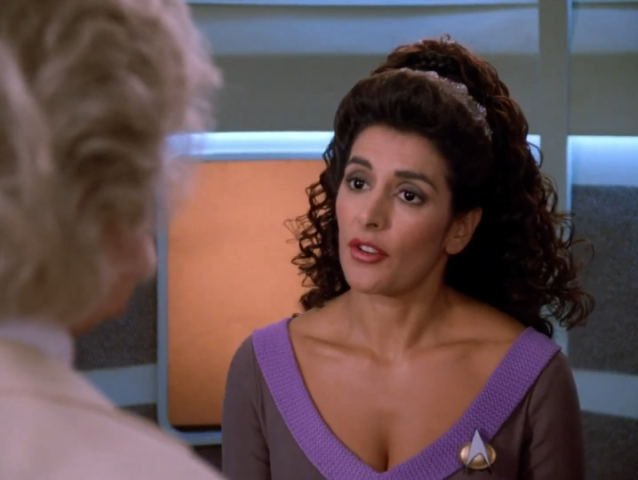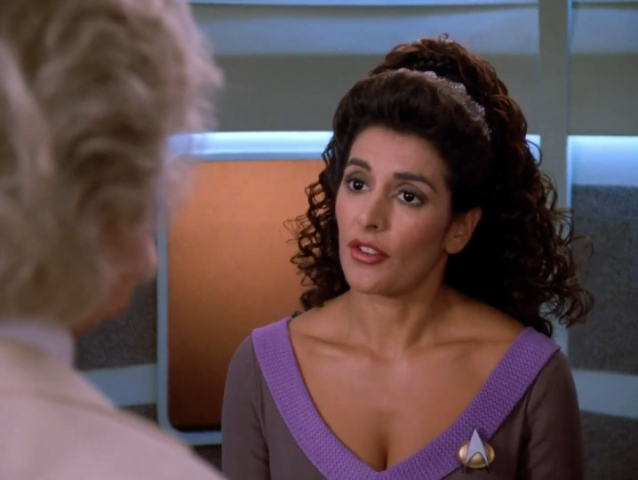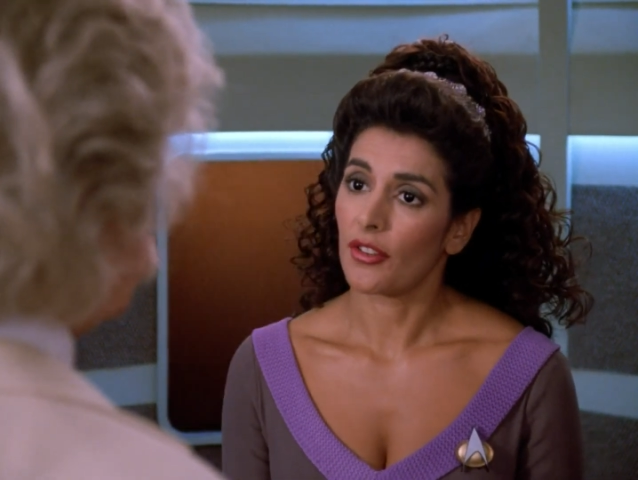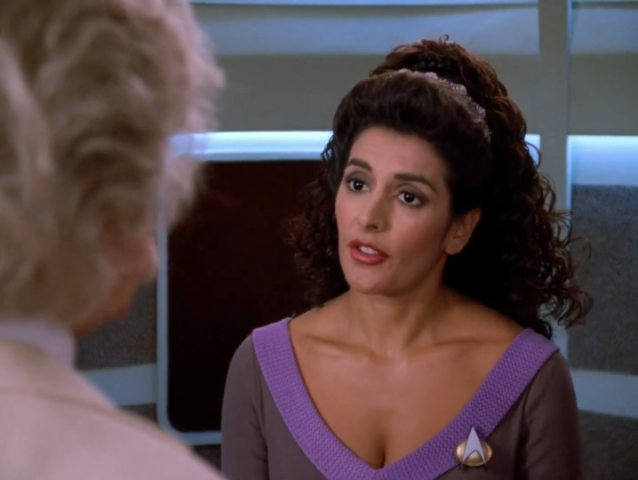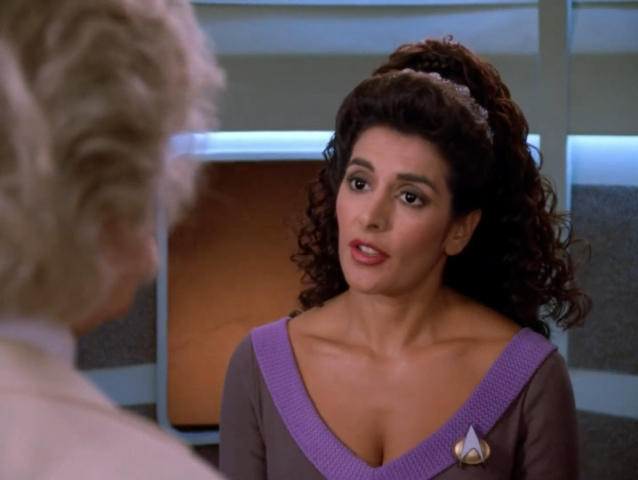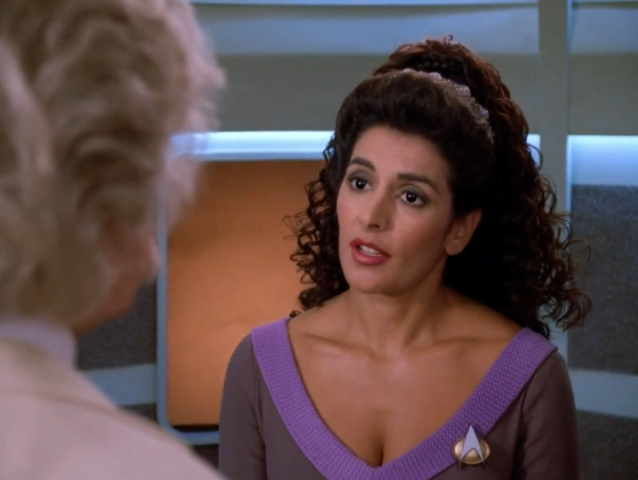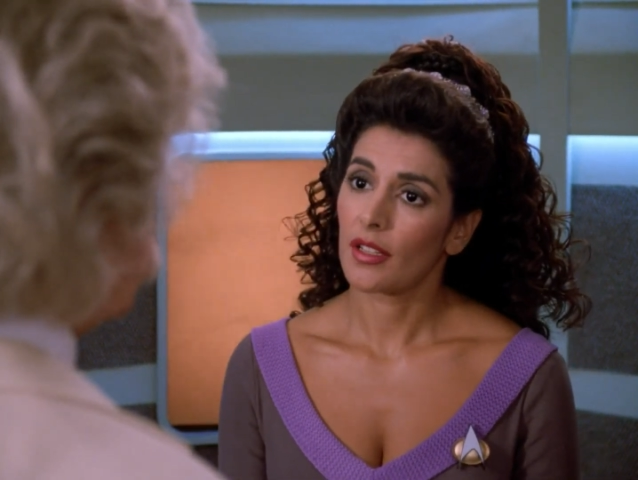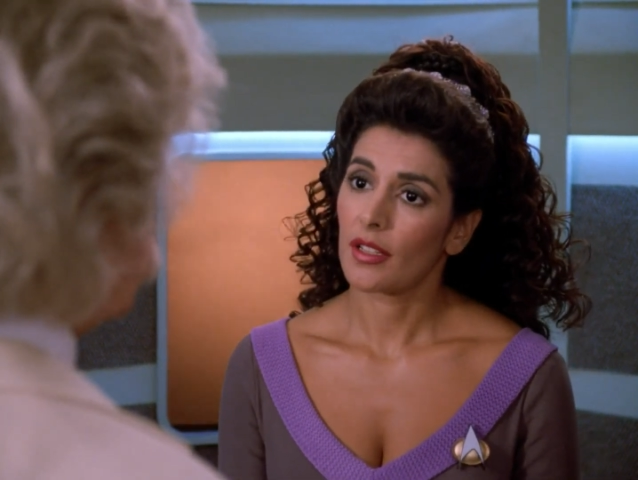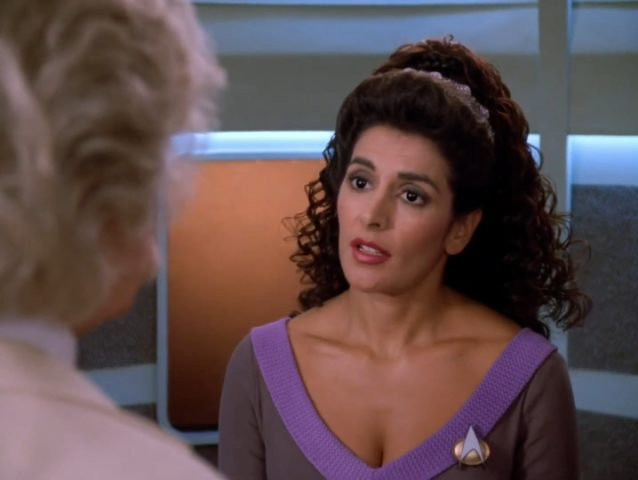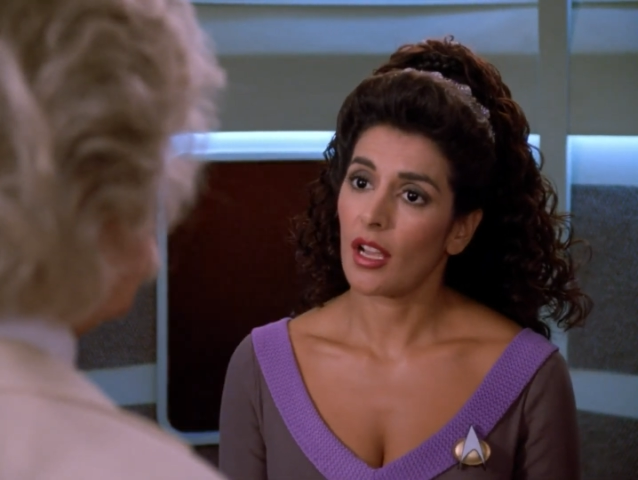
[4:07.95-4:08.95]
Earth
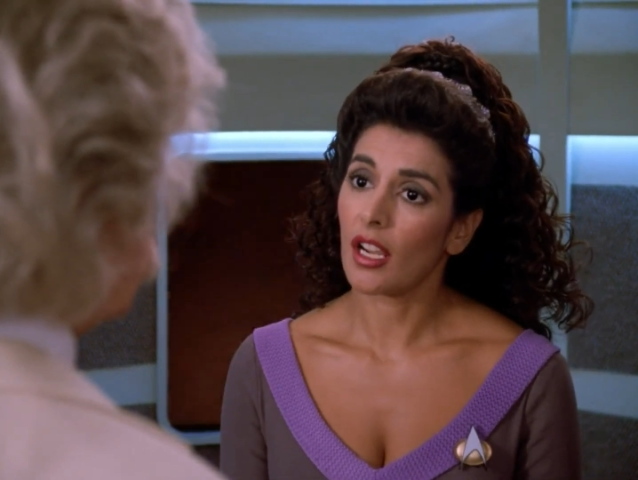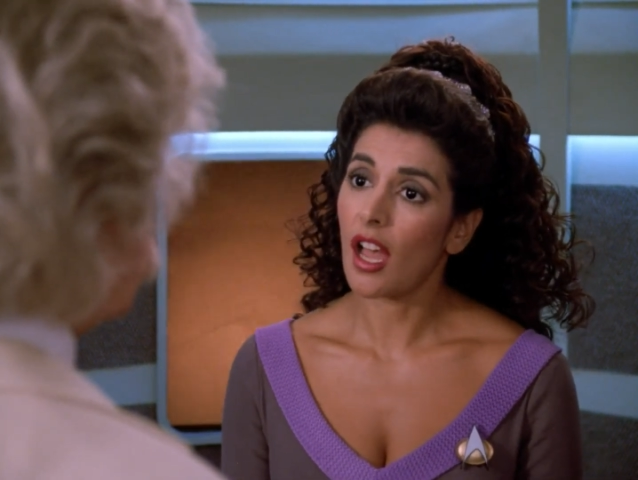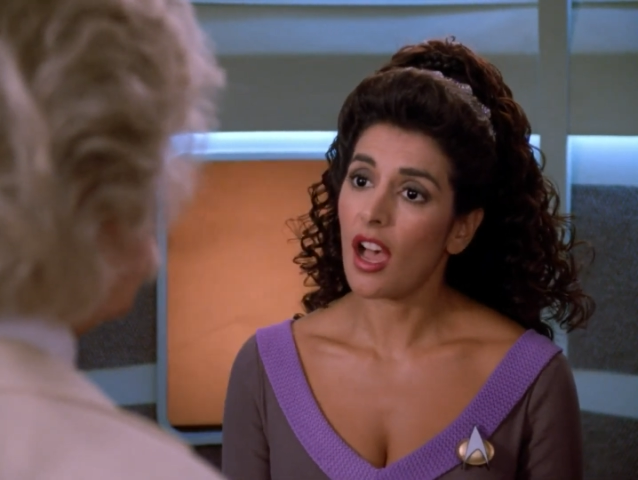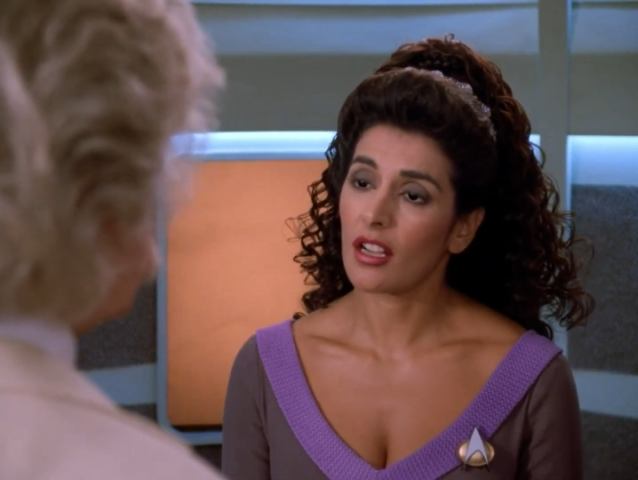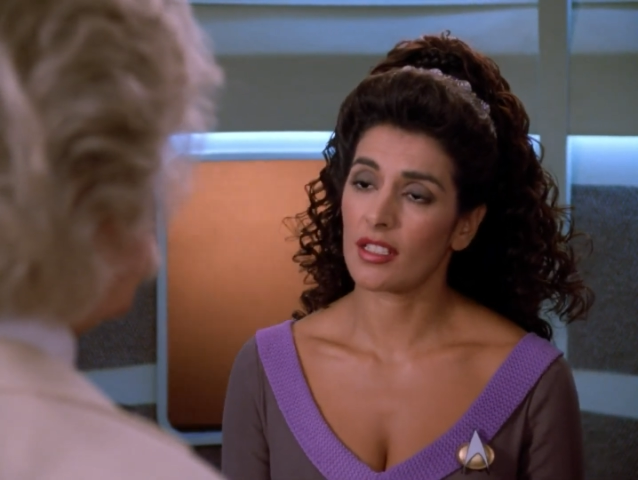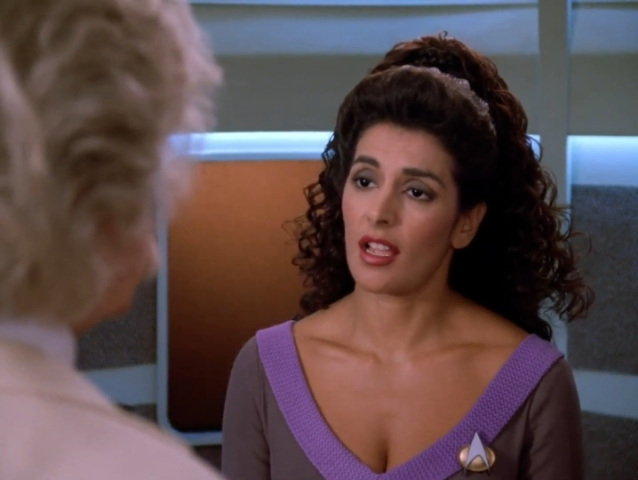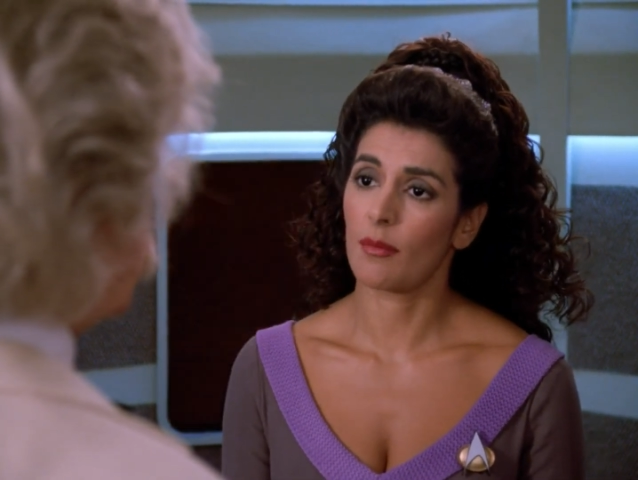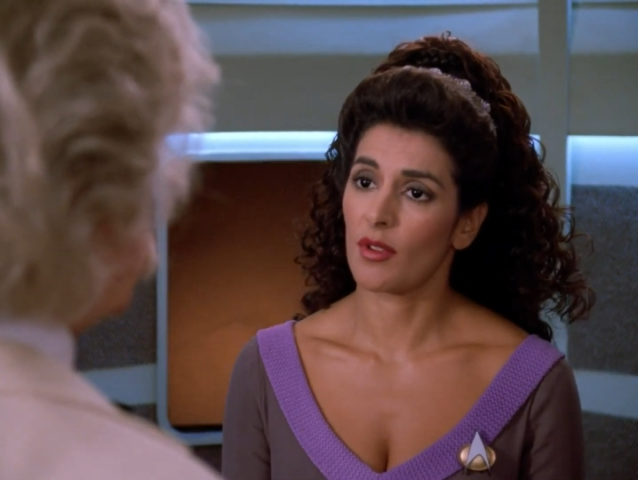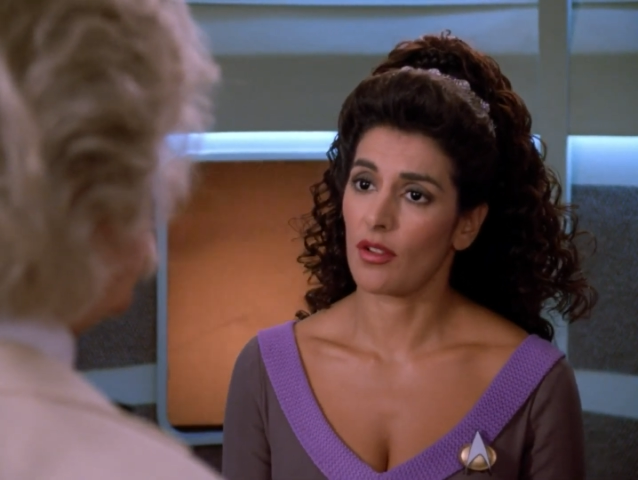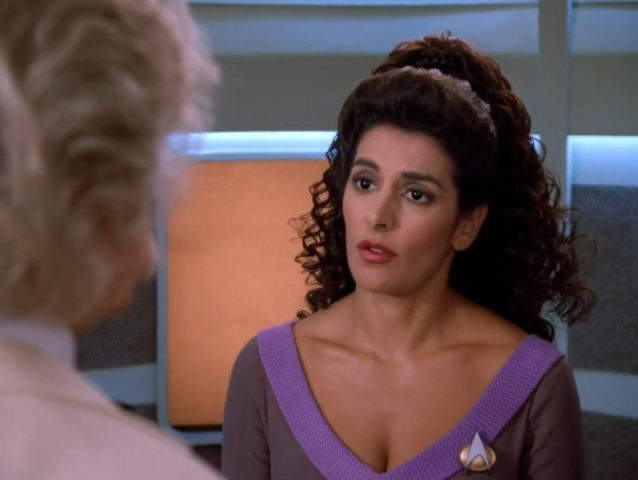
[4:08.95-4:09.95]
a long
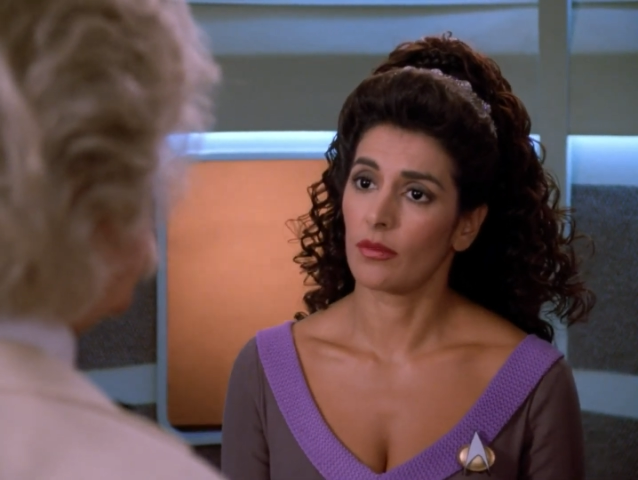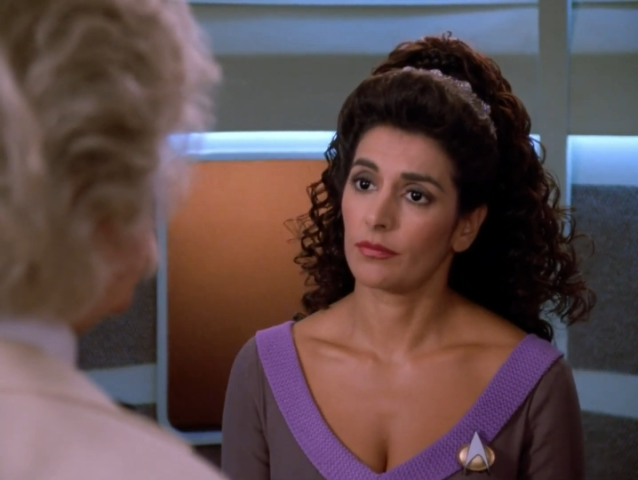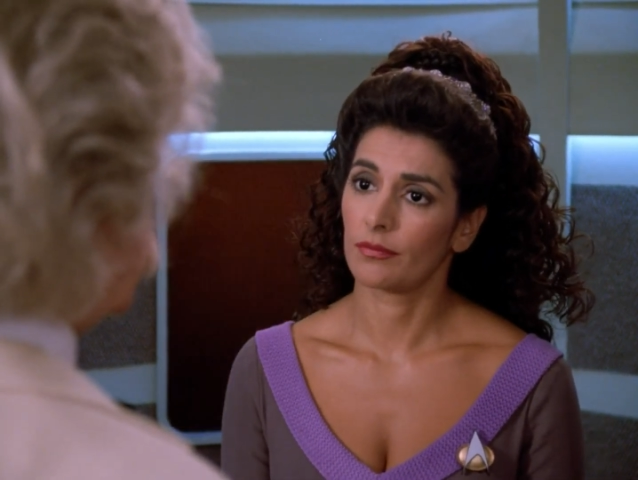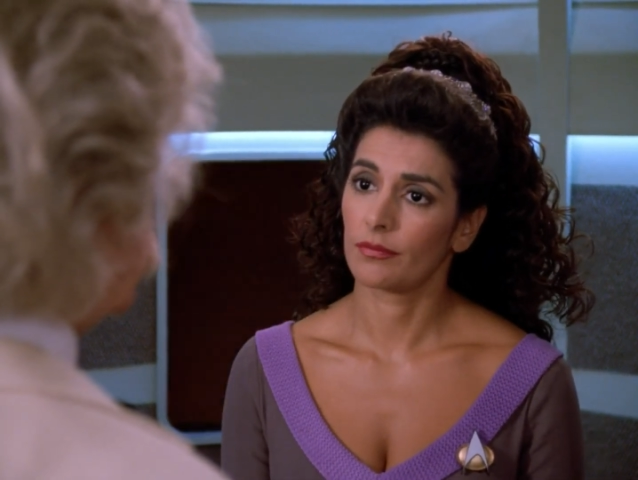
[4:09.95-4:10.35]
time ago,